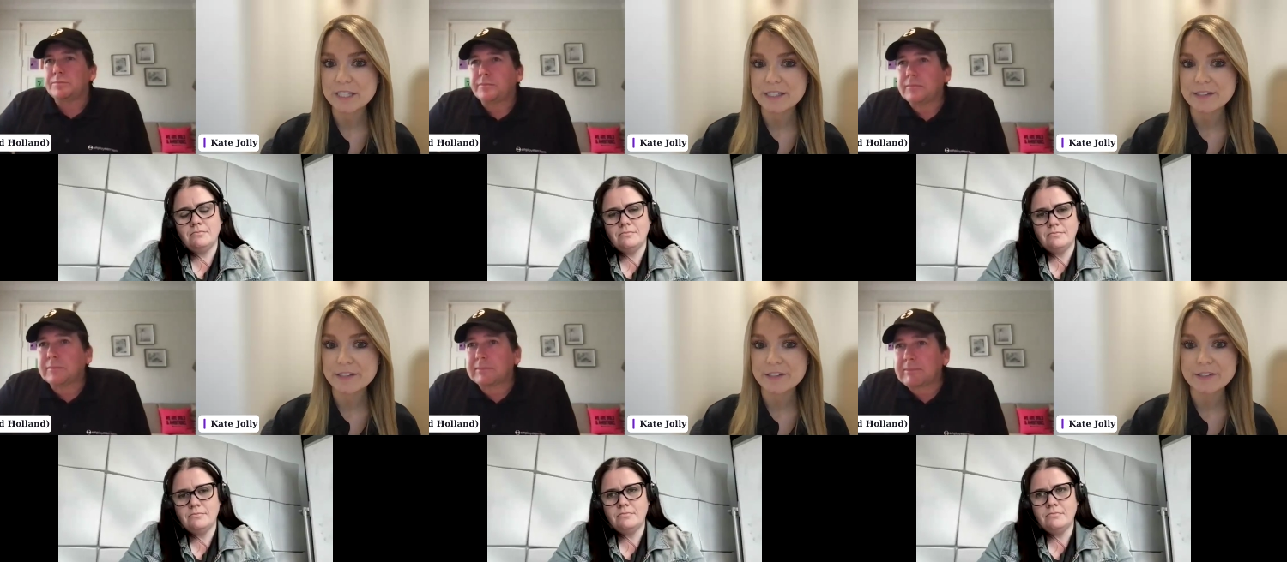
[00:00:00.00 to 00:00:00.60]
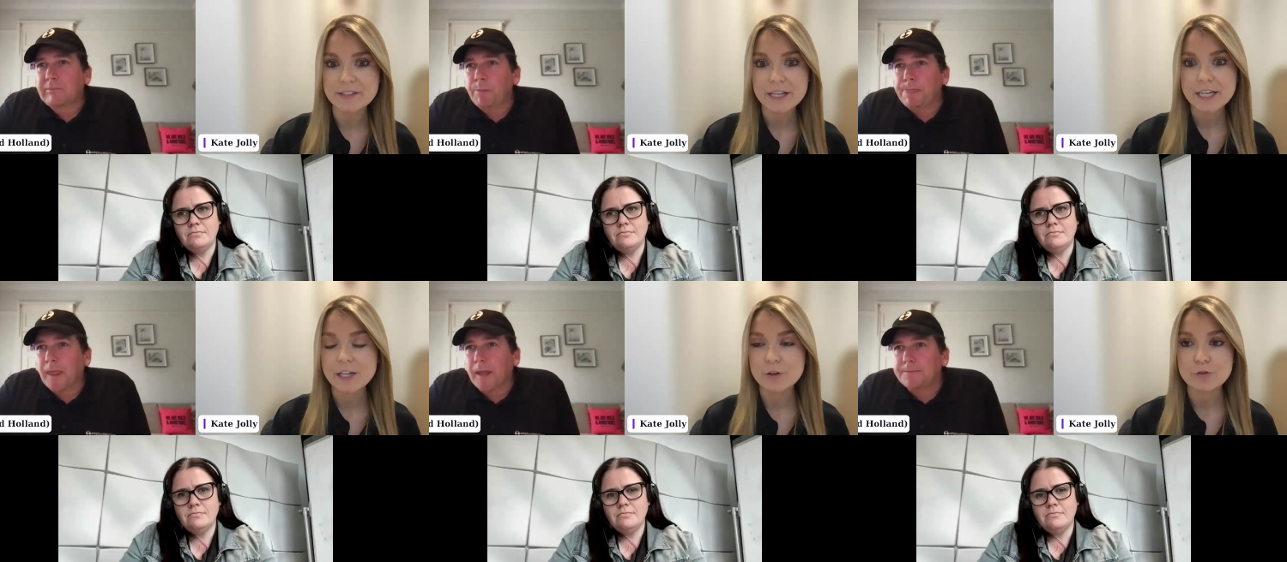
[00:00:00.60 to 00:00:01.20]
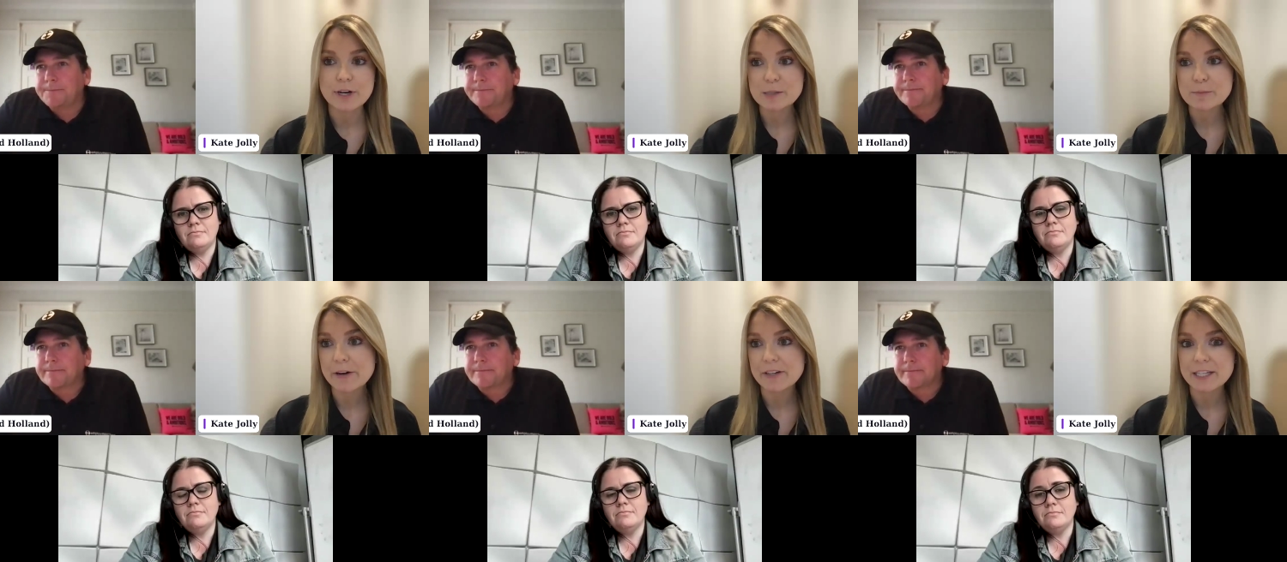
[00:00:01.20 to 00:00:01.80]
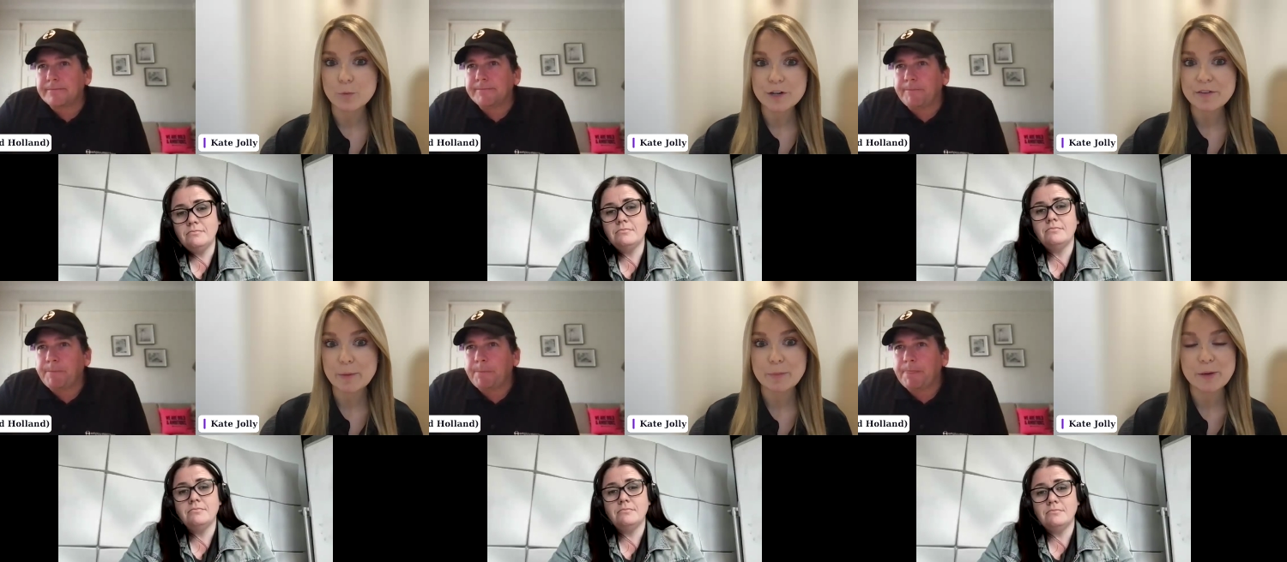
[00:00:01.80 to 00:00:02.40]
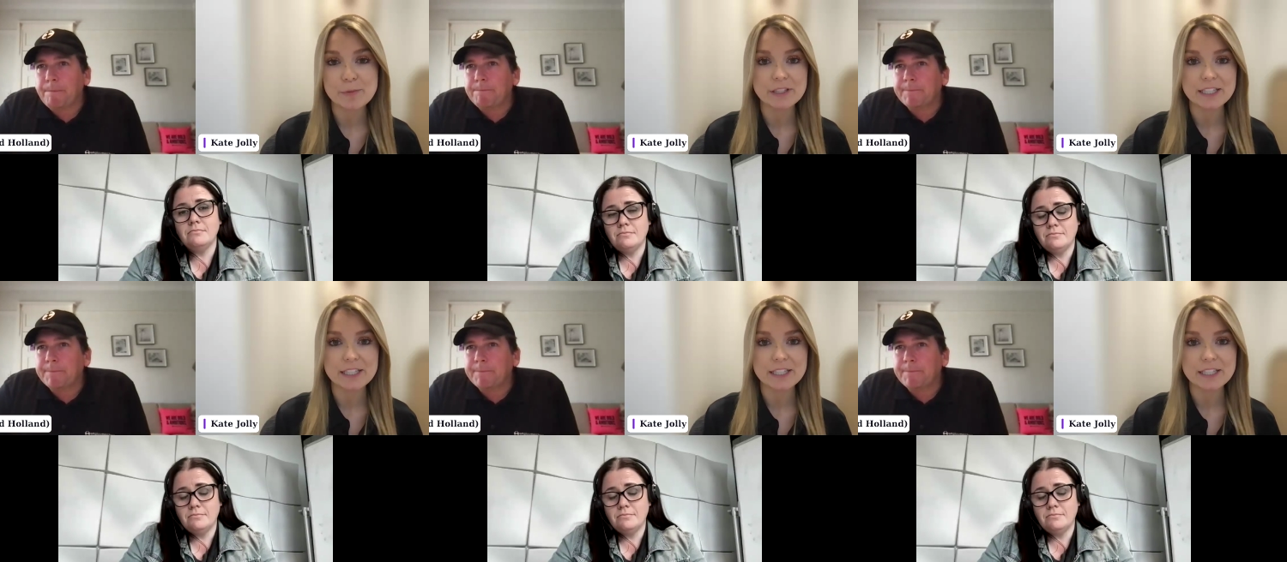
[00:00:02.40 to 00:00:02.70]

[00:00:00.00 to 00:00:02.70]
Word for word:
Speaker 1: businesses. You know, transparently, we've had people